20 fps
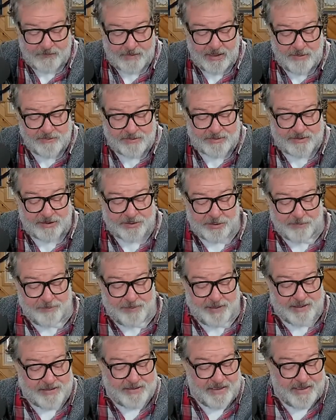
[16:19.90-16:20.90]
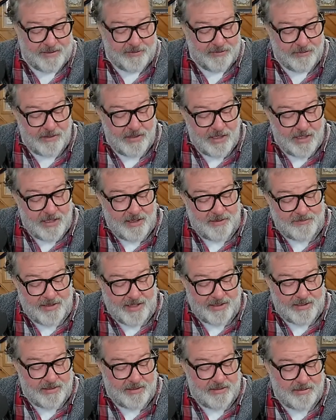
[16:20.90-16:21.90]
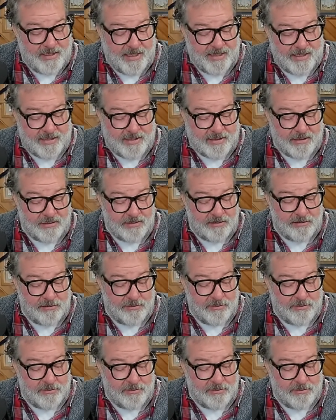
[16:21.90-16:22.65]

it was such a big deal that the